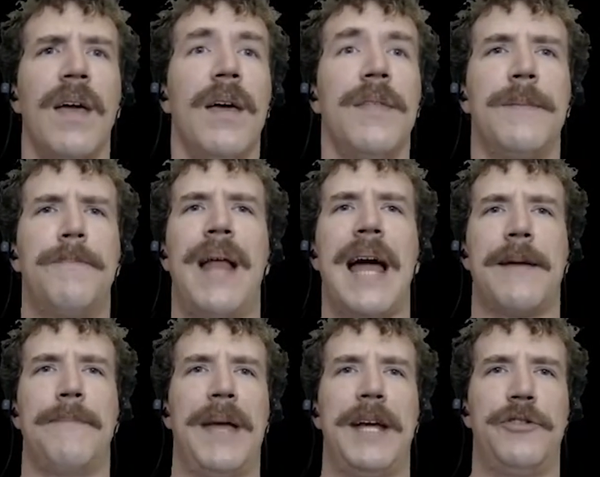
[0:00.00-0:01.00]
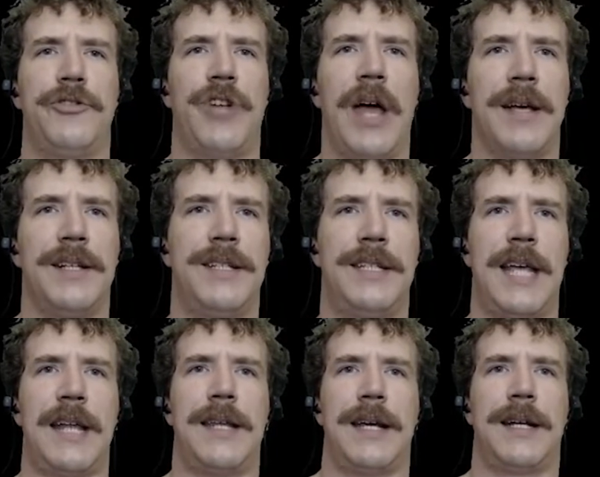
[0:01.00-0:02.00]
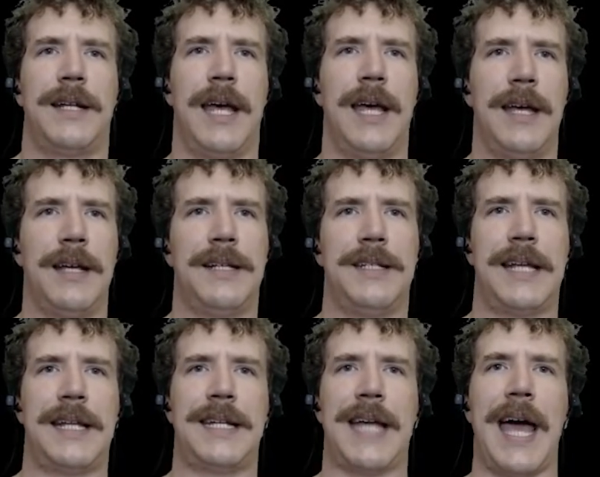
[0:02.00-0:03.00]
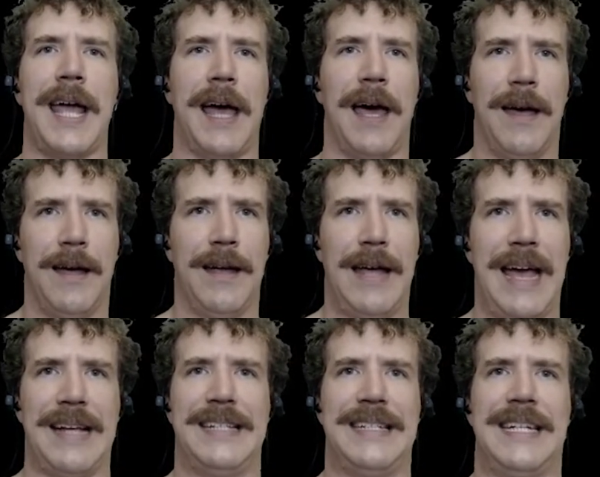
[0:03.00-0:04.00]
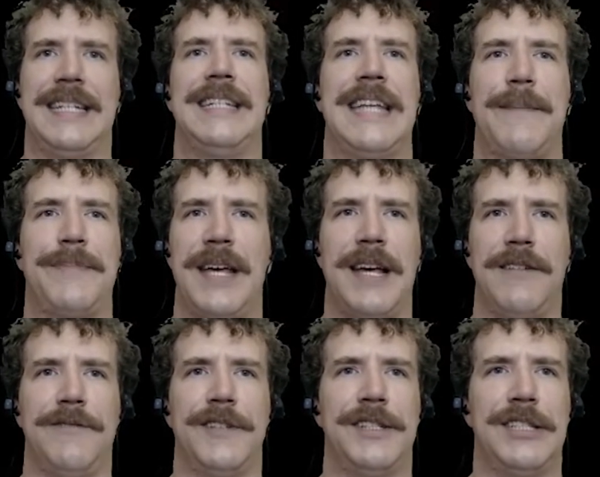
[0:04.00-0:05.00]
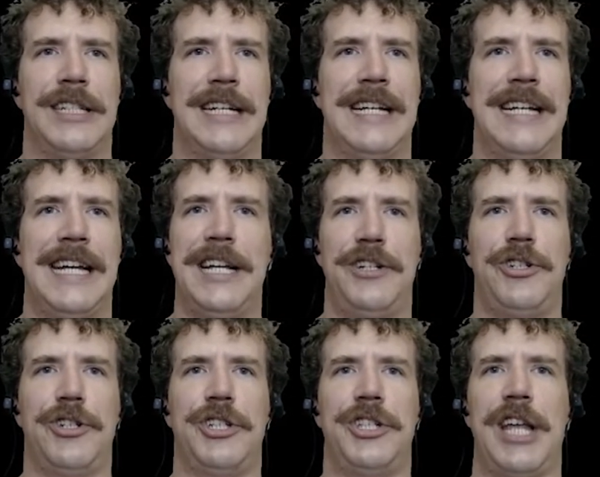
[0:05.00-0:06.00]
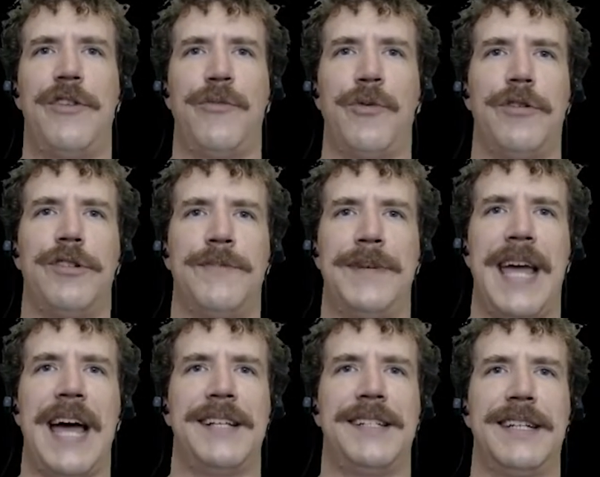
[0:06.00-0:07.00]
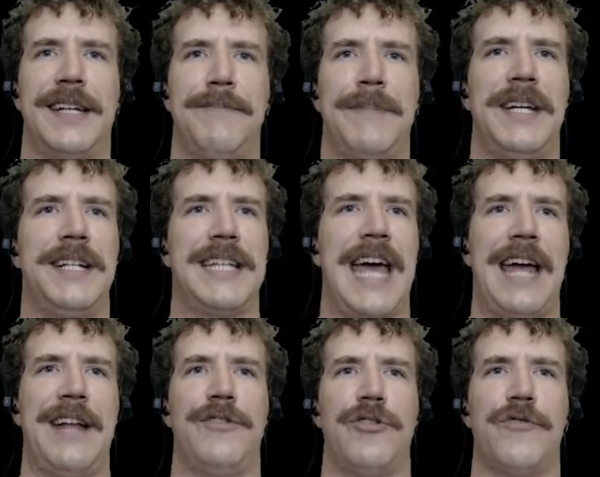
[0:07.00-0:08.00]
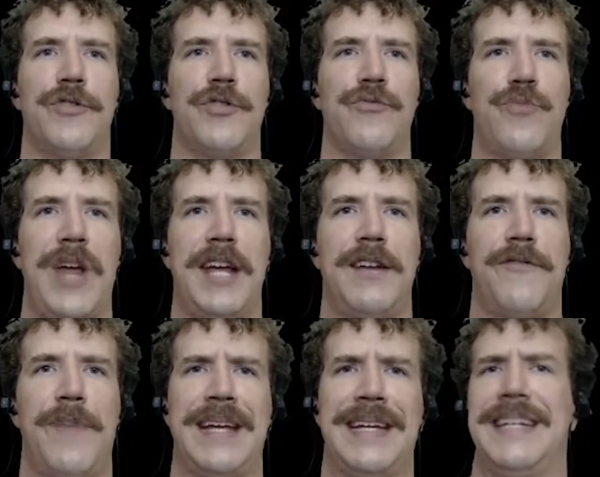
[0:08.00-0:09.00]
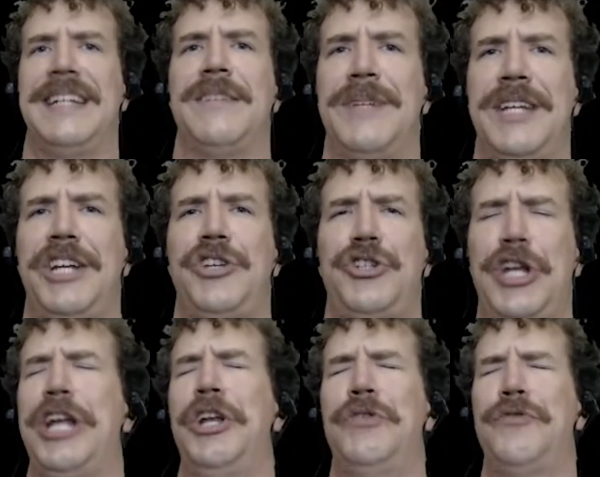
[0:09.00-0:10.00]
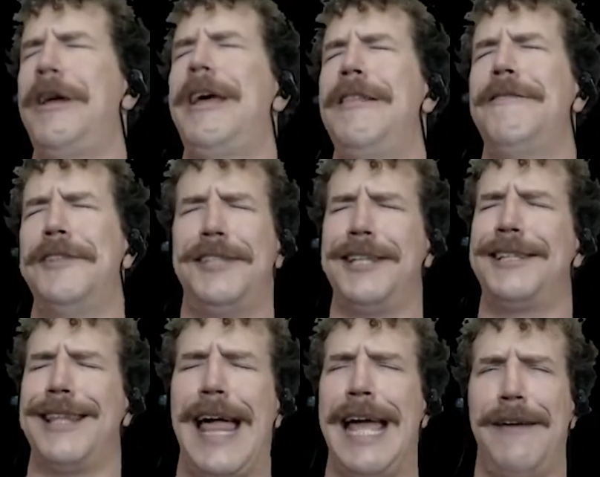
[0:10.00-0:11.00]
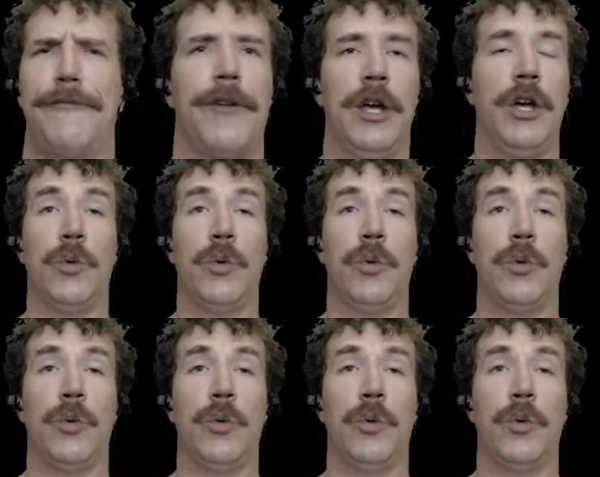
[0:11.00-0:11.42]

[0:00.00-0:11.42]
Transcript: The black mage Zedediah has kidnapped Elvis. He just sent word to me asking me to hand over the reign of my kingdom in exchange for Elvis's life.